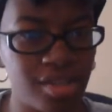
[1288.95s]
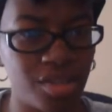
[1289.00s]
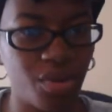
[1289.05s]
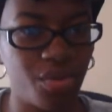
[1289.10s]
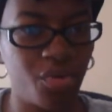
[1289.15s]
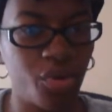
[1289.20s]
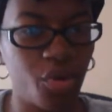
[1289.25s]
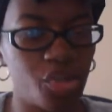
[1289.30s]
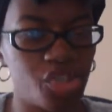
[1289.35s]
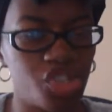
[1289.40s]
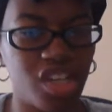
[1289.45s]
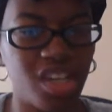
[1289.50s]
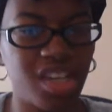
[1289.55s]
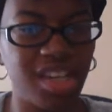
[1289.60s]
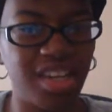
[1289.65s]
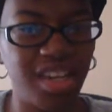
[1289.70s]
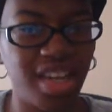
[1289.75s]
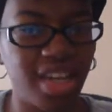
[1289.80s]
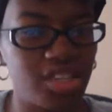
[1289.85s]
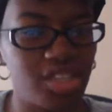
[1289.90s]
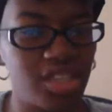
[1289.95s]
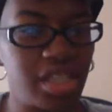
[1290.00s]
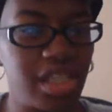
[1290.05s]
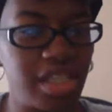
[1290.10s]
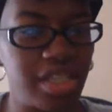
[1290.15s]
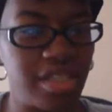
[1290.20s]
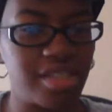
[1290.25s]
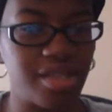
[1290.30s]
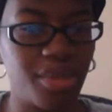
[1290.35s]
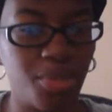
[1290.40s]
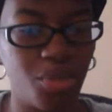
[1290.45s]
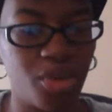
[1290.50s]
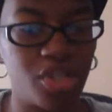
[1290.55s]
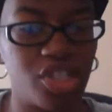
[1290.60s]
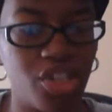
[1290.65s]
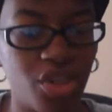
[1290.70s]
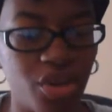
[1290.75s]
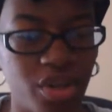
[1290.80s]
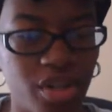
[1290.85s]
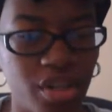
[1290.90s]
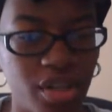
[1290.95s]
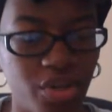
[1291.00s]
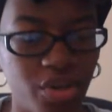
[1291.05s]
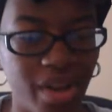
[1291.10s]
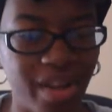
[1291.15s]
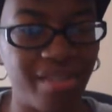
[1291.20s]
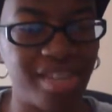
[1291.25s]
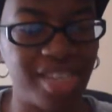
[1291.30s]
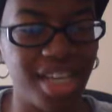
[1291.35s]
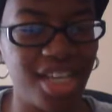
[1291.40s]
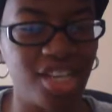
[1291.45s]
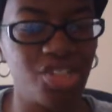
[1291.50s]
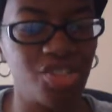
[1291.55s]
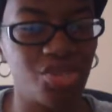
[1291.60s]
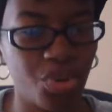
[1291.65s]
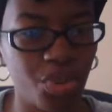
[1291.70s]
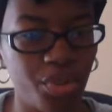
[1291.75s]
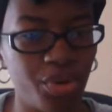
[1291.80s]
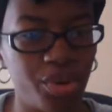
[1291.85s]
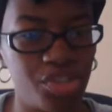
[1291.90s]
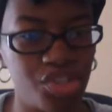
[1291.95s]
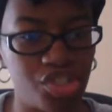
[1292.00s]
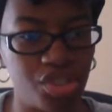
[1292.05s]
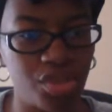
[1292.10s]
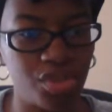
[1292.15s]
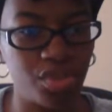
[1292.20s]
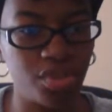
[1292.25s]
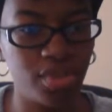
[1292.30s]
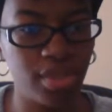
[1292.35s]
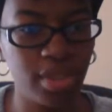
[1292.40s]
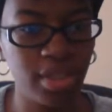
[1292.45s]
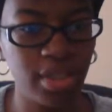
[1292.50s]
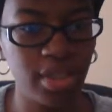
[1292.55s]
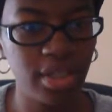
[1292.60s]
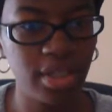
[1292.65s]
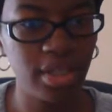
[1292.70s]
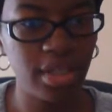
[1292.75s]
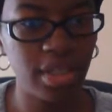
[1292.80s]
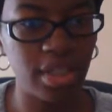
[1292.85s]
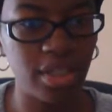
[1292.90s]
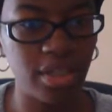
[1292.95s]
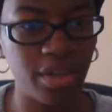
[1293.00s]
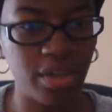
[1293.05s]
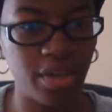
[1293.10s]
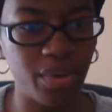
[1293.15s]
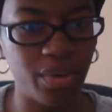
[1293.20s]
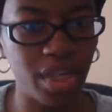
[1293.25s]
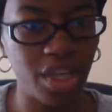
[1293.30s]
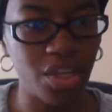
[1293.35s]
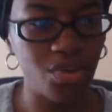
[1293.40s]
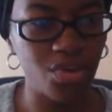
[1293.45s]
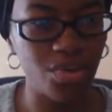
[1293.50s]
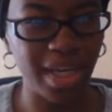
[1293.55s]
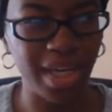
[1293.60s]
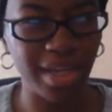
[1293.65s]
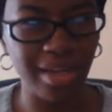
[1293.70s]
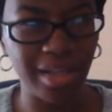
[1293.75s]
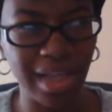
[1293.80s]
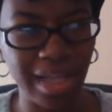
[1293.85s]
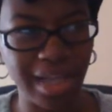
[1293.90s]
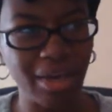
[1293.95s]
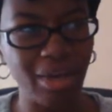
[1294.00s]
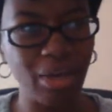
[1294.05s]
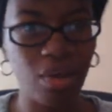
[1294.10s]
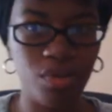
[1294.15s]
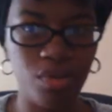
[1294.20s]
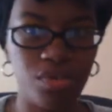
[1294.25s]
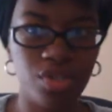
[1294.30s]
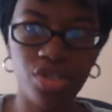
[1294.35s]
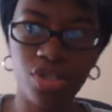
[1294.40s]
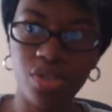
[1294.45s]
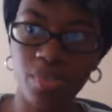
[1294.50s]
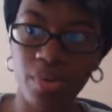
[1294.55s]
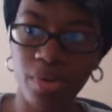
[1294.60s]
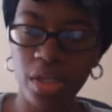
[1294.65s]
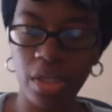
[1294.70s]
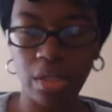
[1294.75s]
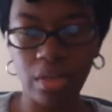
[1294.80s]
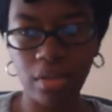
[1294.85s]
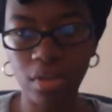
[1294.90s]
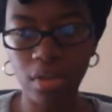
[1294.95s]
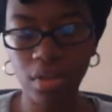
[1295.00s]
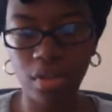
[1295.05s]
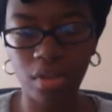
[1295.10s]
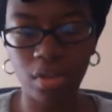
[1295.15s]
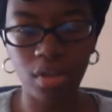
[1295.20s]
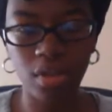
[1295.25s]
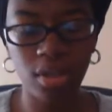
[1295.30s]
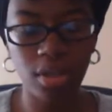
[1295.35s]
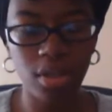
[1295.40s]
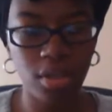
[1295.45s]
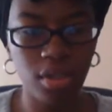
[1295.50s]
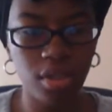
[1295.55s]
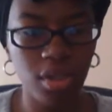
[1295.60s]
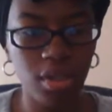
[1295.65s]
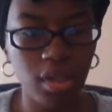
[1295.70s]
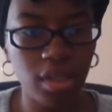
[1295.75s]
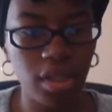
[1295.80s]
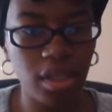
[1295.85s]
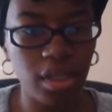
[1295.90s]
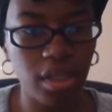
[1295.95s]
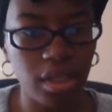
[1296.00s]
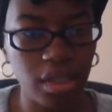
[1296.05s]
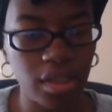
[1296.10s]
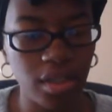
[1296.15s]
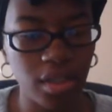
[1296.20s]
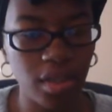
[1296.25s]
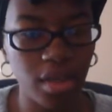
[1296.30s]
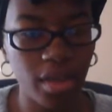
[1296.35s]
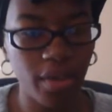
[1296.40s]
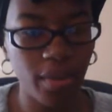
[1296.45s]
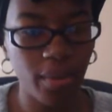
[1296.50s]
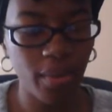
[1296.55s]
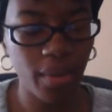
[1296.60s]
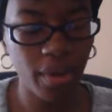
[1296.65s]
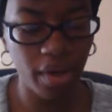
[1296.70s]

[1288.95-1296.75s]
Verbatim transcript: So, of course, you're going to naturally, someone's going to gravitate towards you, you know, and you kind of like, oh, she's pretty, huh? You know?